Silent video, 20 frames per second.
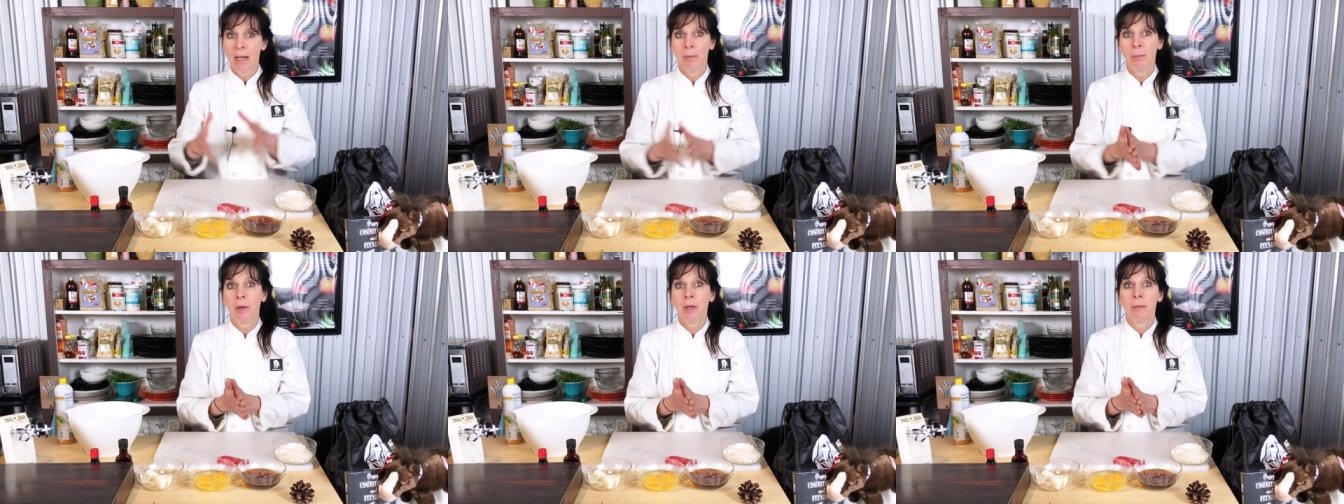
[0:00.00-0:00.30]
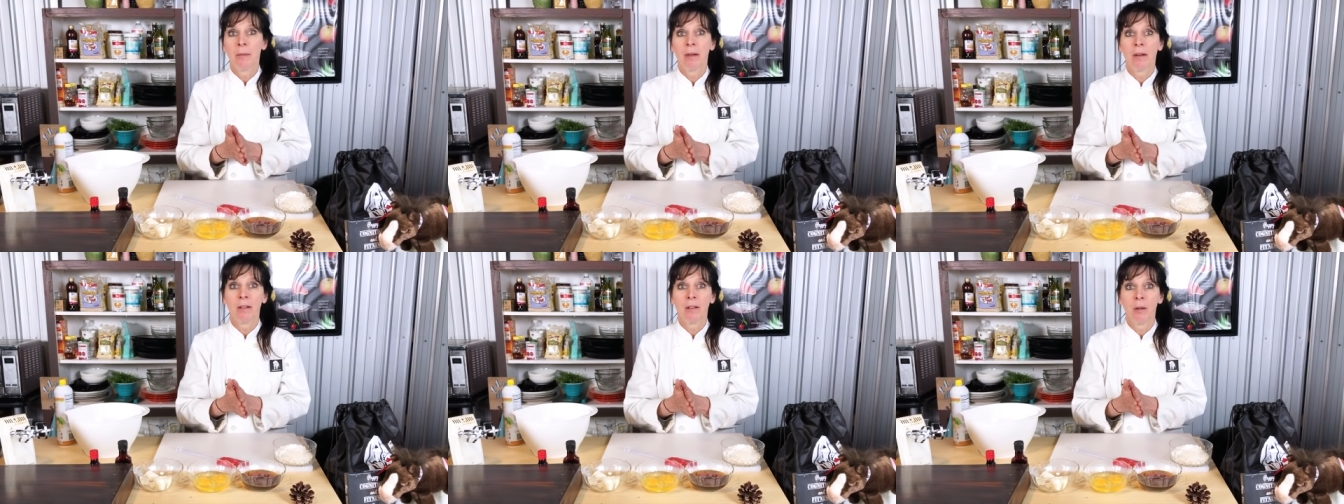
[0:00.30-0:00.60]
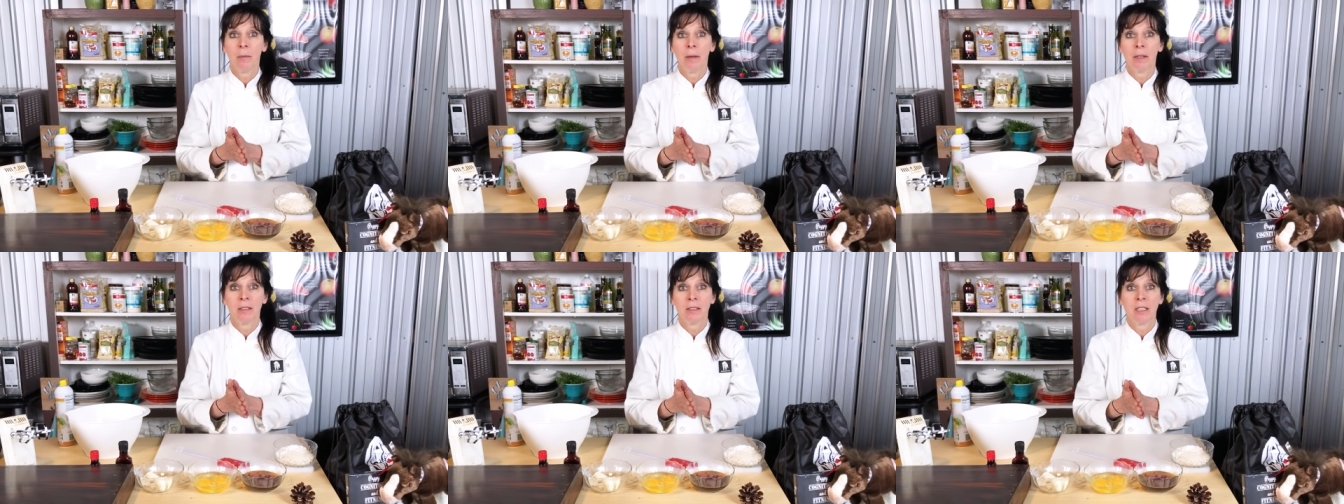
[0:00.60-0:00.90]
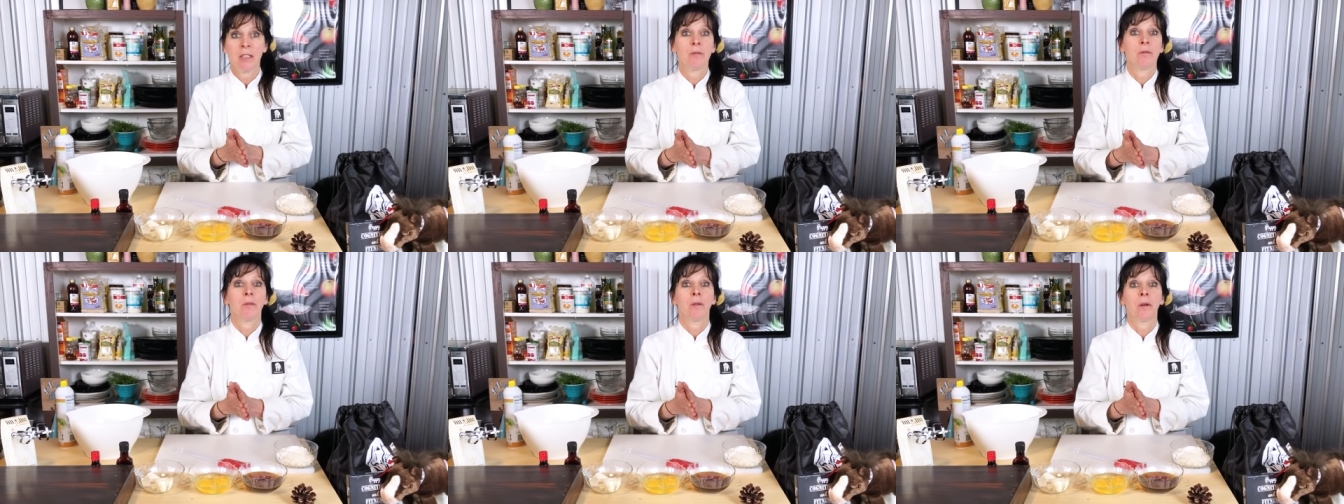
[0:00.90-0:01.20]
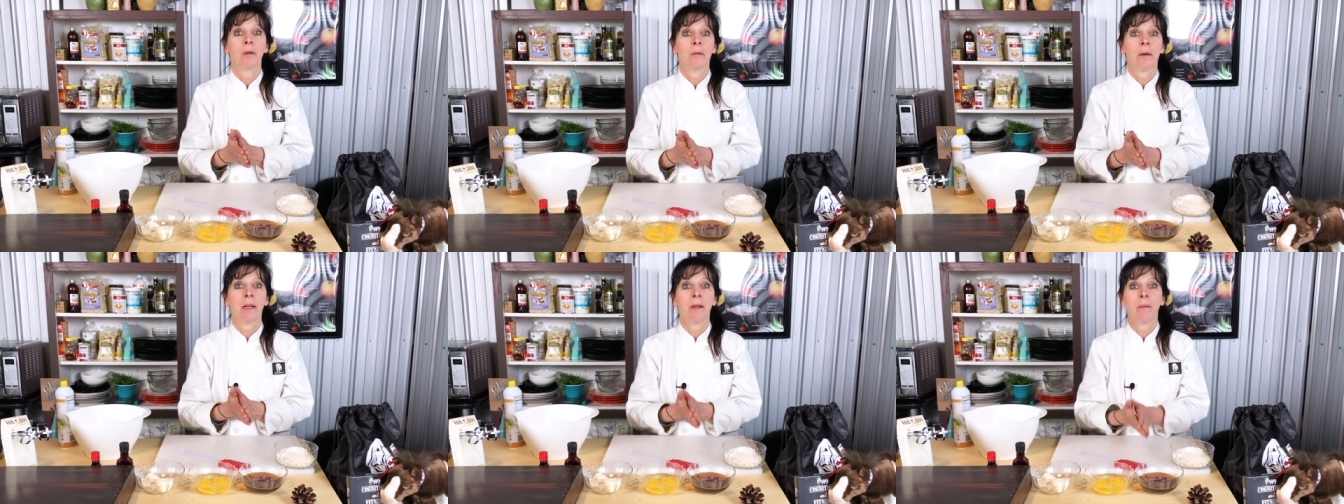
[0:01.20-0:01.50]
and put them in a little bit of tin
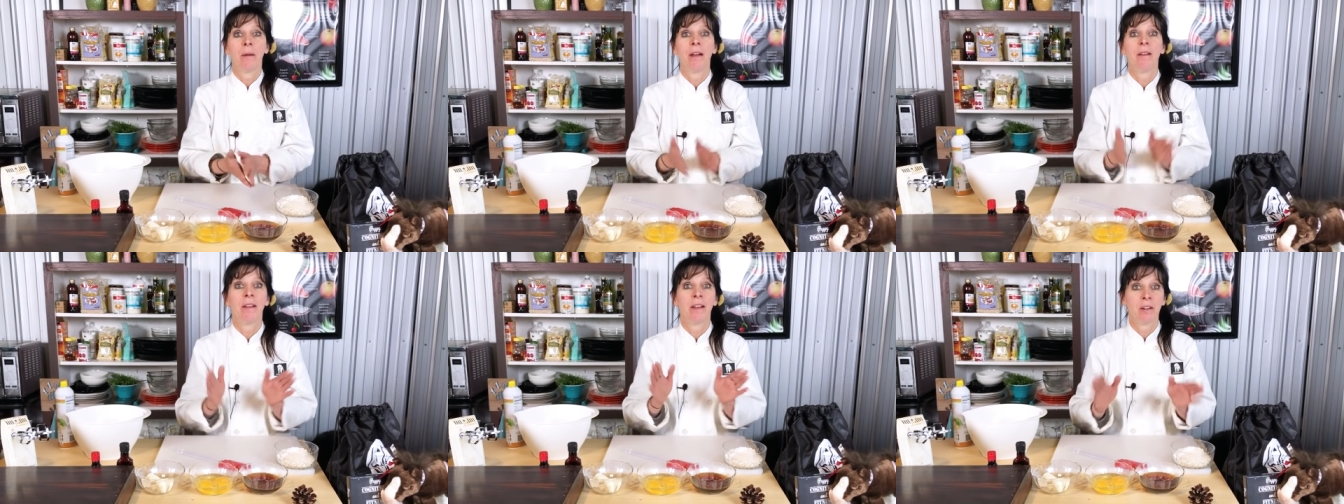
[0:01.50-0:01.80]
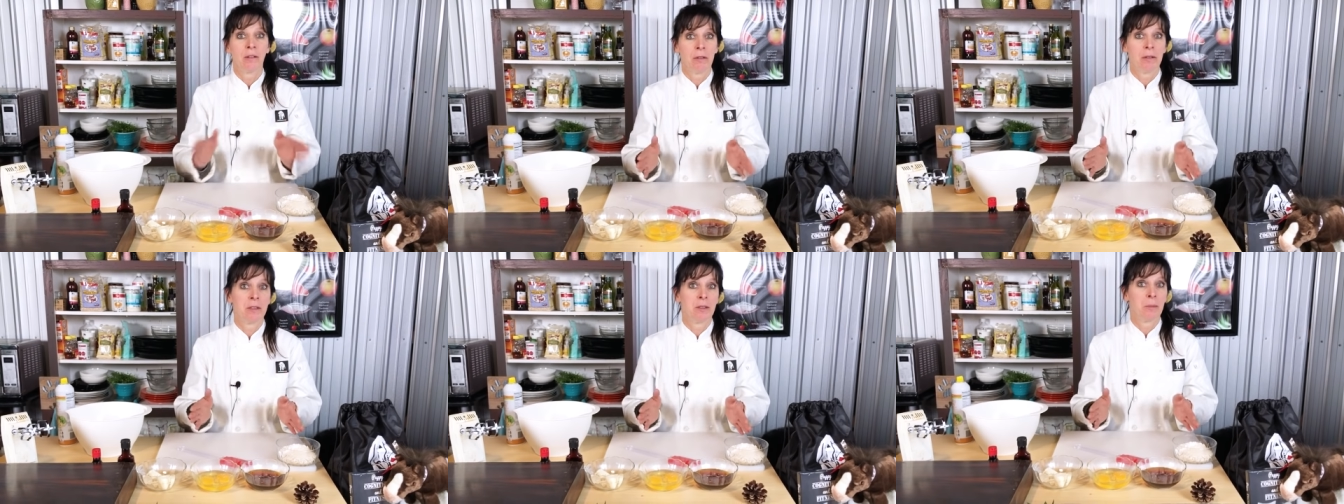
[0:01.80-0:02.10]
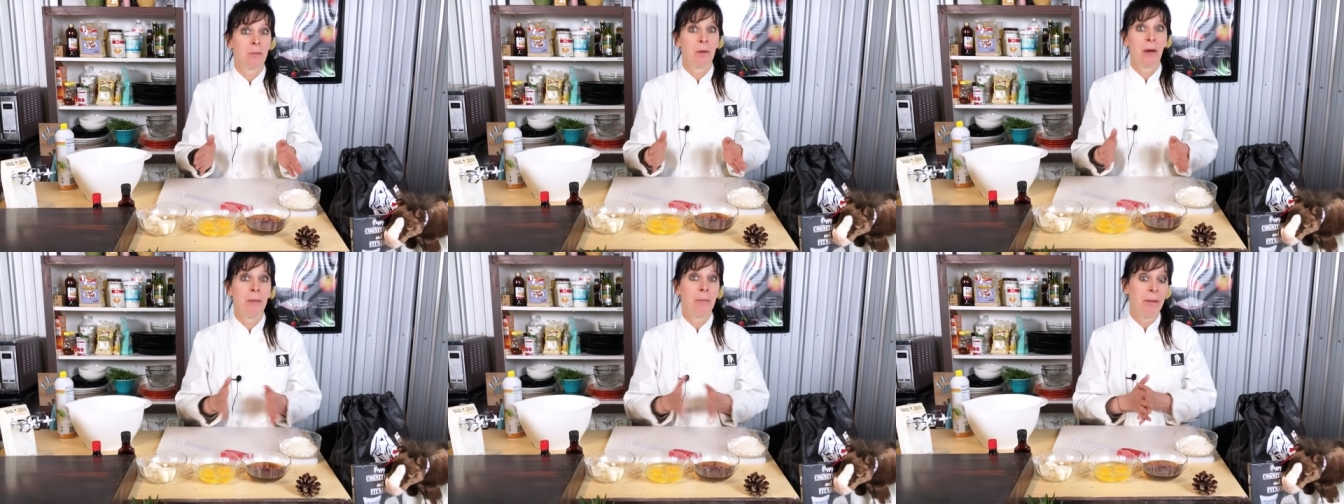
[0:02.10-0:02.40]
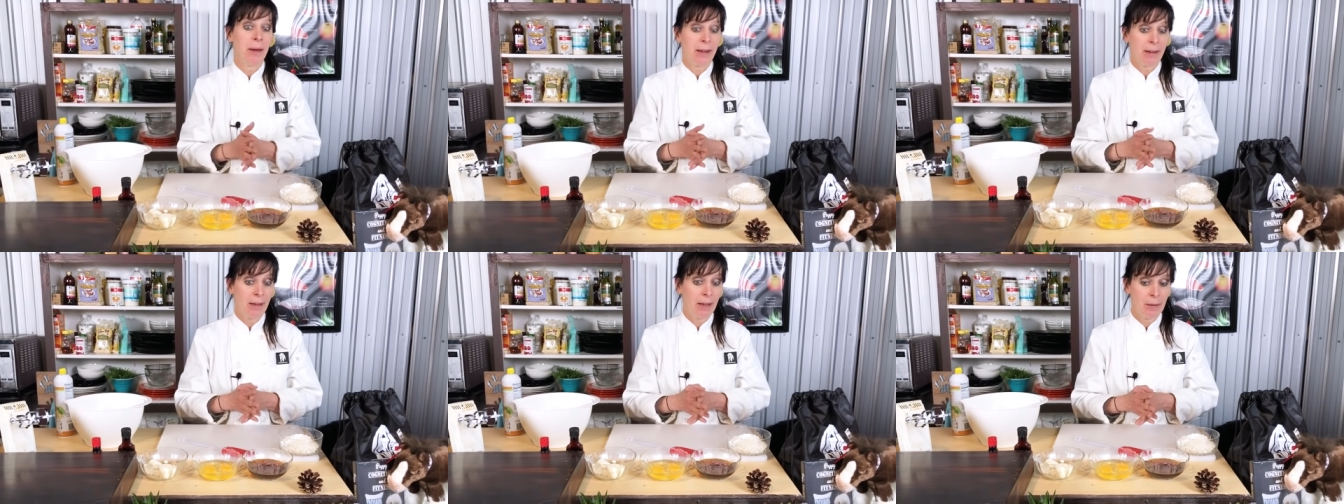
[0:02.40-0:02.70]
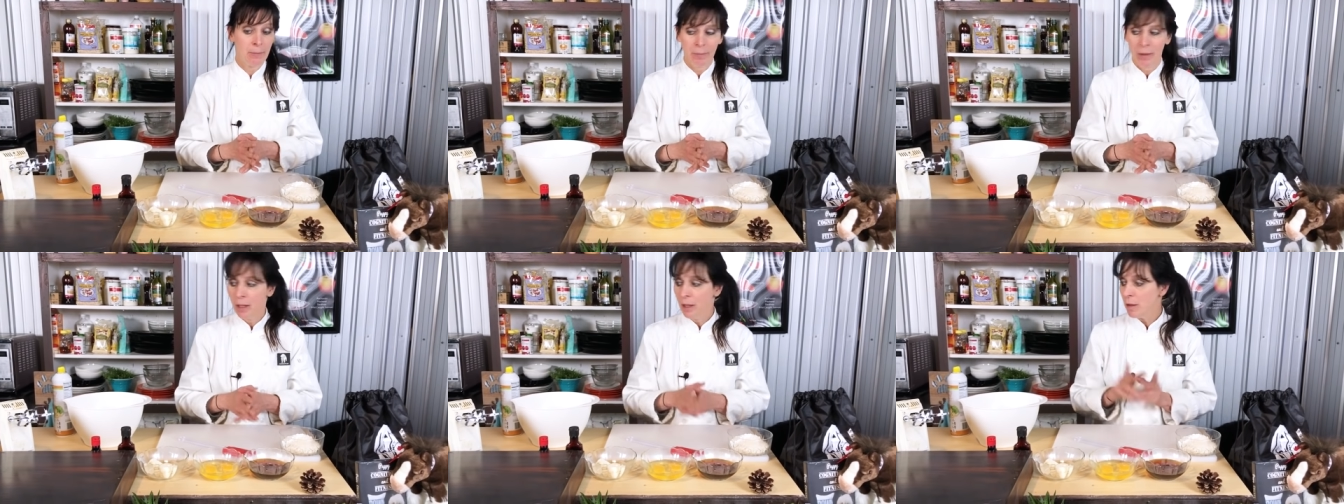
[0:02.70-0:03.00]
foil right away and they crisp right back
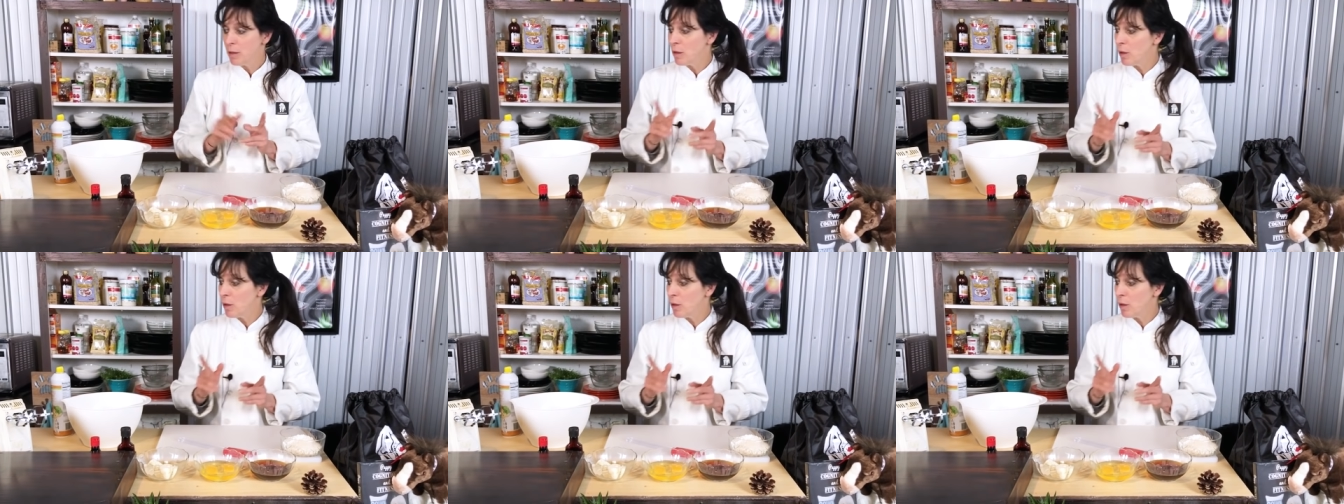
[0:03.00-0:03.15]
up.